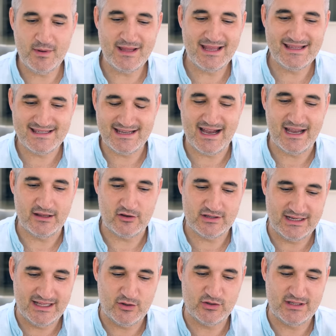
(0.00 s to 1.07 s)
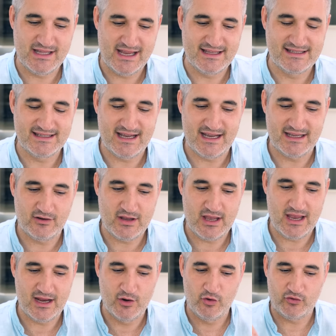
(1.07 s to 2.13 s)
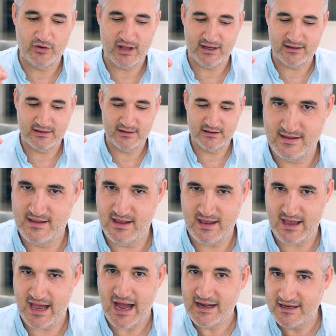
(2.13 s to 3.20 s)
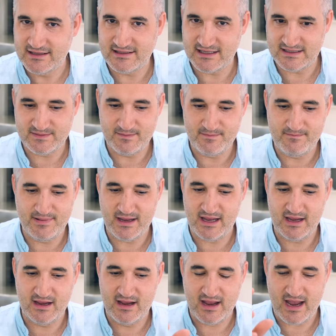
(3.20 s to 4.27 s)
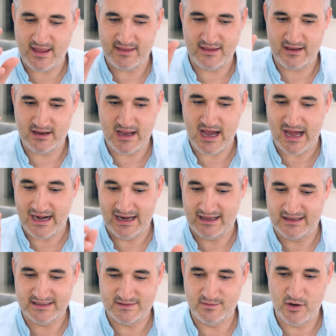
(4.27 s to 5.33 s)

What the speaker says: Show me the inside, because I need to see the inside, okay? It looks like the onions is big and the garlic is